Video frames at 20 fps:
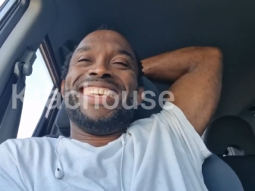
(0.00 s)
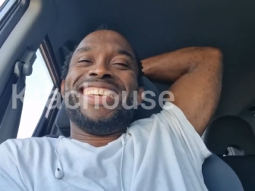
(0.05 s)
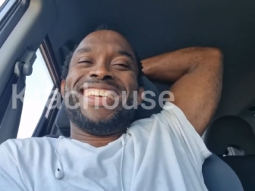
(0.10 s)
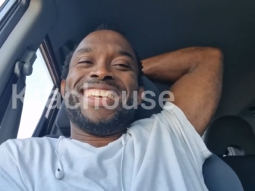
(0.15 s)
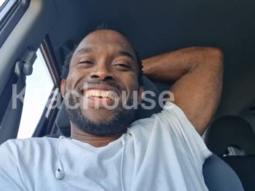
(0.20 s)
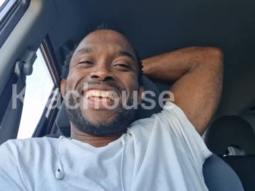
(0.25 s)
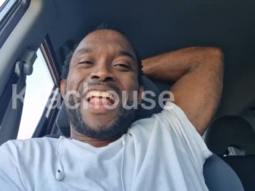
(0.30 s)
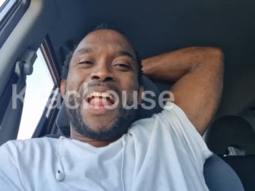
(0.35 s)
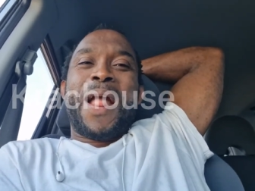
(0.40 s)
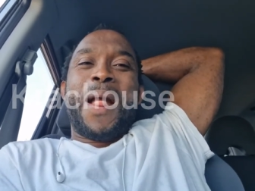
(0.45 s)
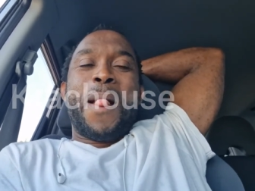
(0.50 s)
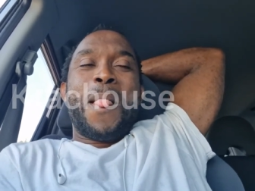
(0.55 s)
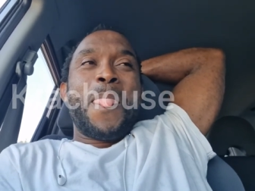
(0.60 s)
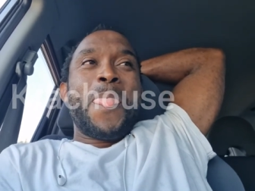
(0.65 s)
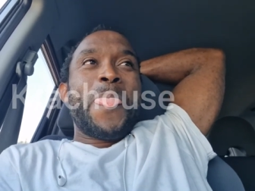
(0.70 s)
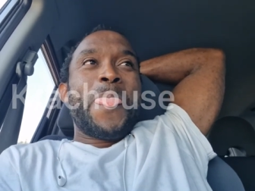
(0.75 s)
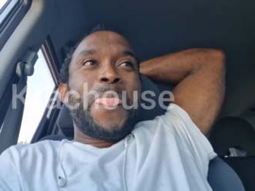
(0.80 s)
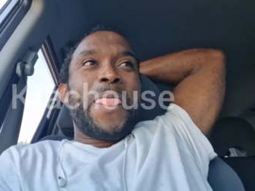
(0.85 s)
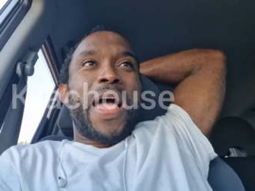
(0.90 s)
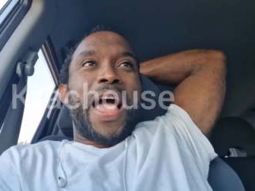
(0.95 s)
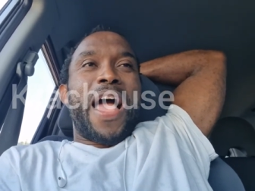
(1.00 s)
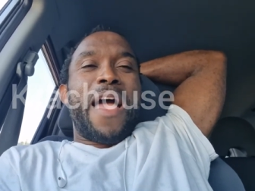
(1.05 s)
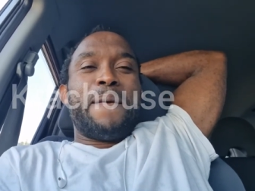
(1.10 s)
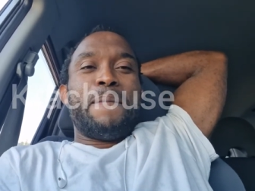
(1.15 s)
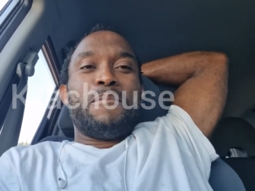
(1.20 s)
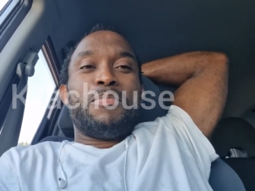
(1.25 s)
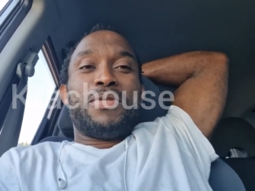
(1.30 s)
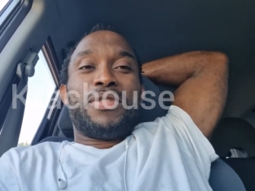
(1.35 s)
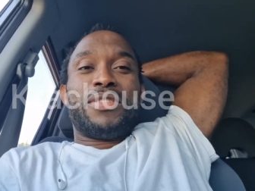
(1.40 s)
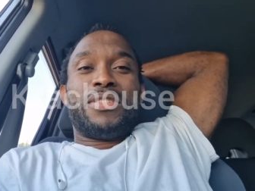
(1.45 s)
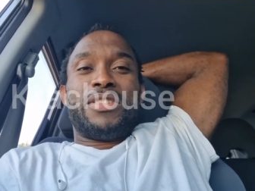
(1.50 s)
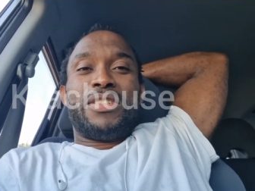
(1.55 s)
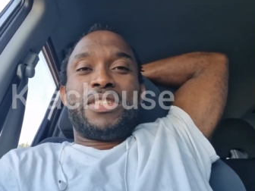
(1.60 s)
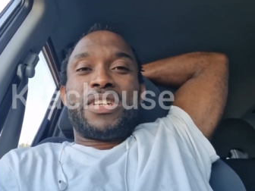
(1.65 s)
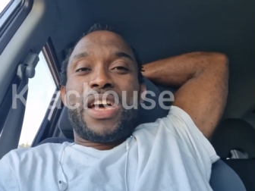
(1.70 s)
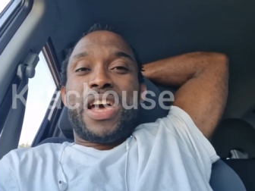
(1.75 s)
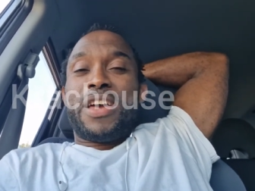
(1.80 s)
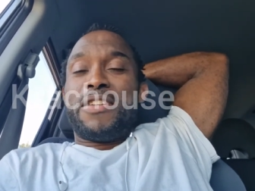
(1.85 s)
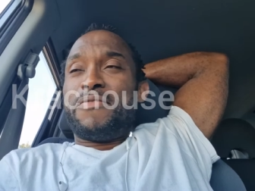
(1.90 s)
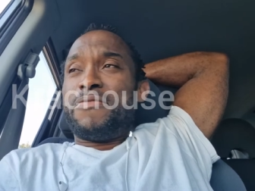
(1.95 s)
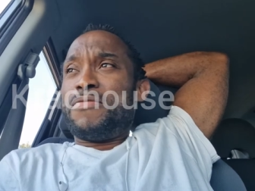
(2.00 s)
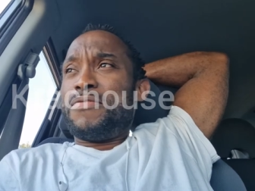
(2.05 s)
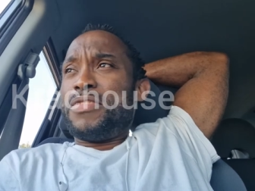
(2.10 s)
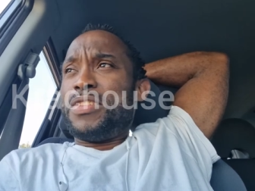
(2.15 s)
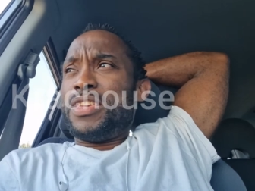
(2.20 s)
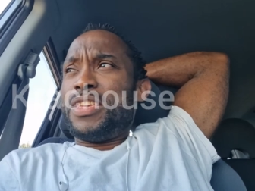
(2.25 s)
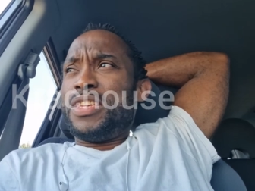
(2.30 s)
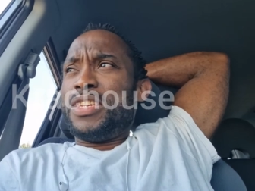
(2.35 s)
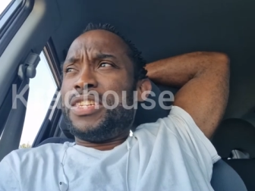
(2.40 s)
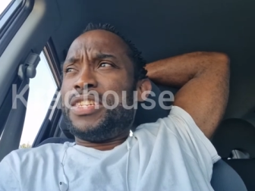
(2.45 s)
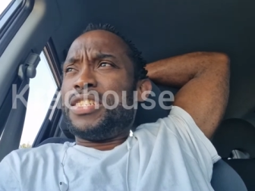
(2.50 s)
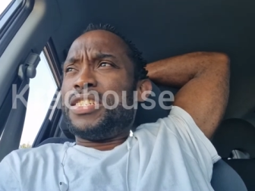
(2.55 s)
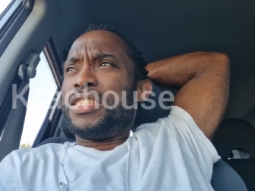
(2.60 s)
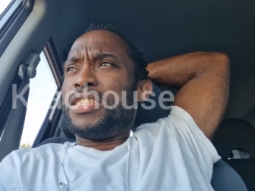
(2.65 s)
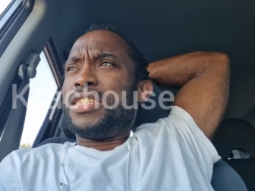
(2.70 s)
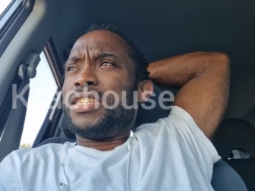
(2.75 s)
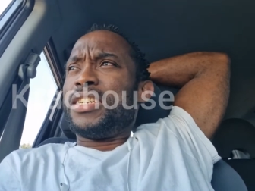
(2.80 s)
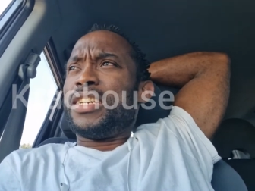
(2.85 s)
yeah. I bought dry fish.